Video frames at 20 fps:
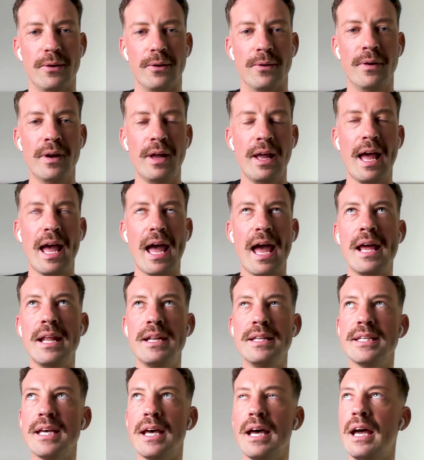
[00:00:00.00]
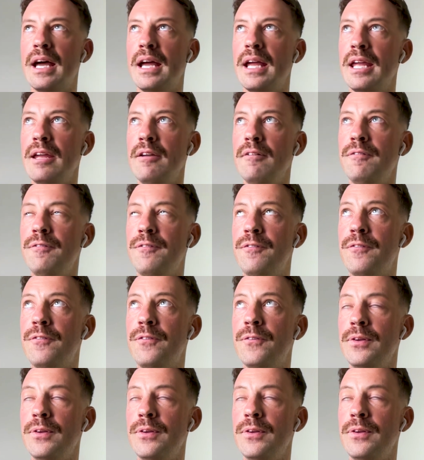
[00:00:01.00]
cool. And uh, if